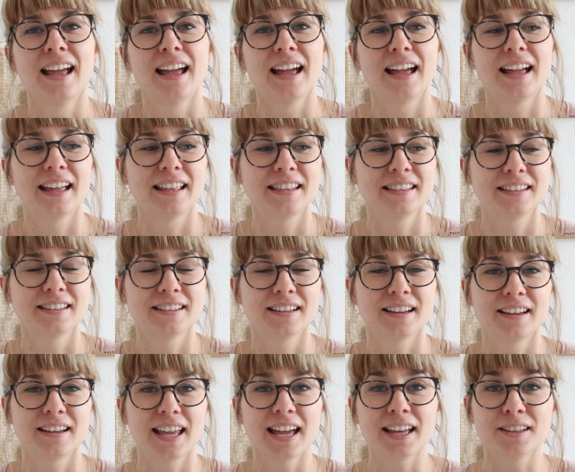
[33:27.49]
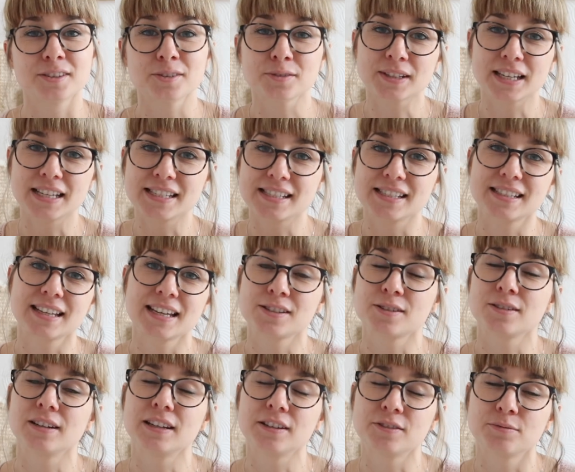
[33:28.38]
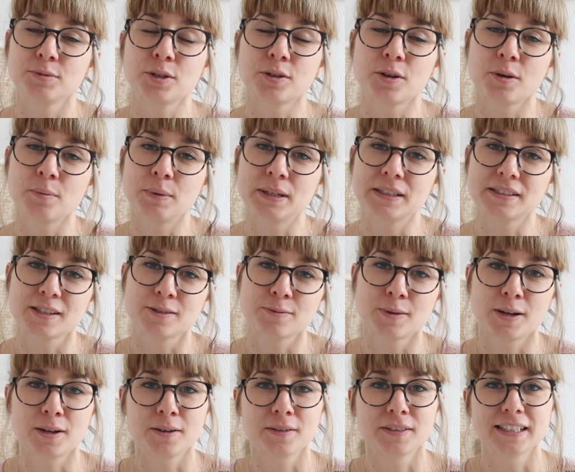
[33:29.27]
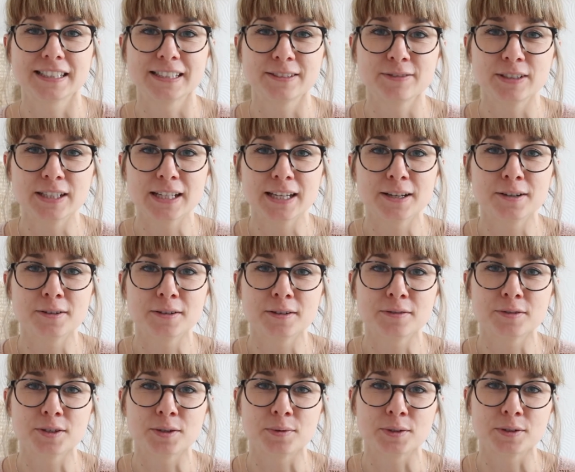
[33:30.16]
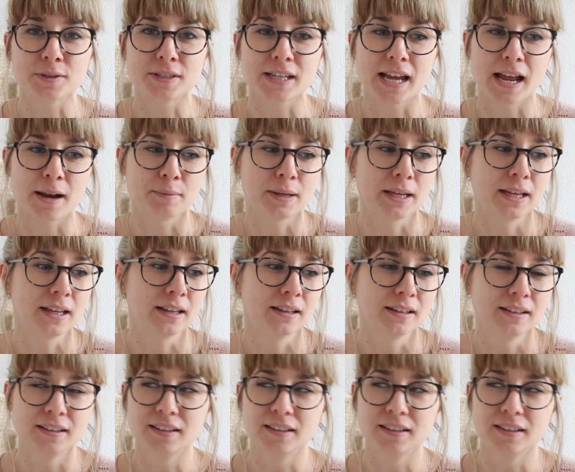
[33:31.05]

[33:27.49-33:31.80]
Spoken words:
And don't hesitate to leave me a comment as well on this video if you want to tell me